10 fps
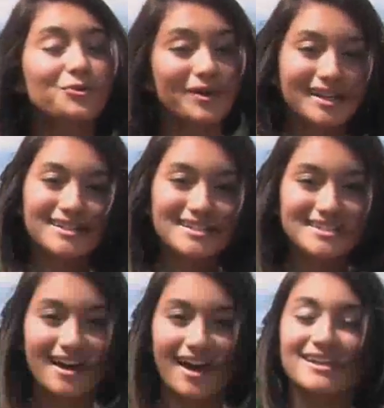The winning
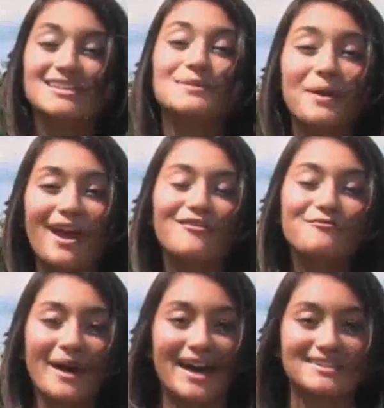design gets a
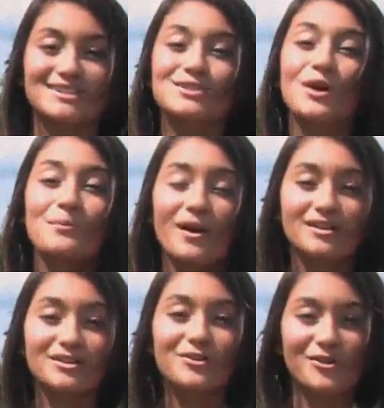pair of passes to our
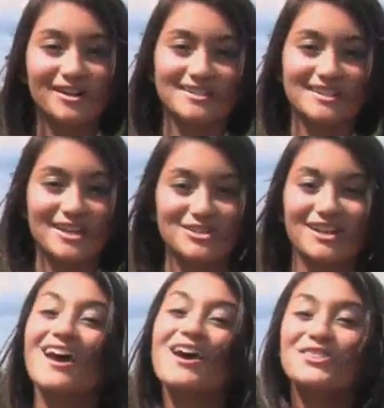partner
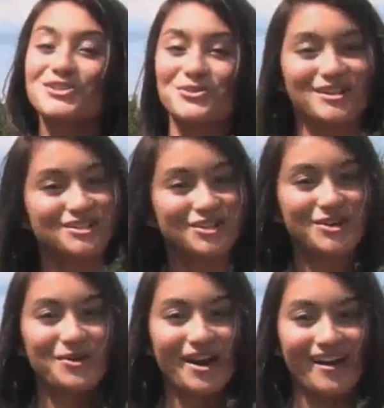organization, the
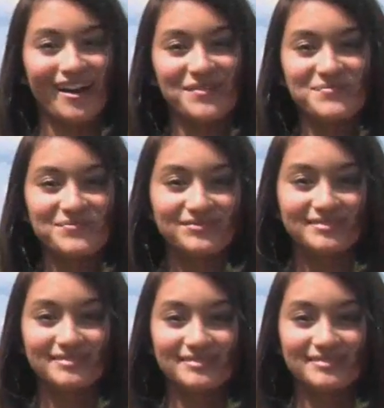Georgia Aquarium.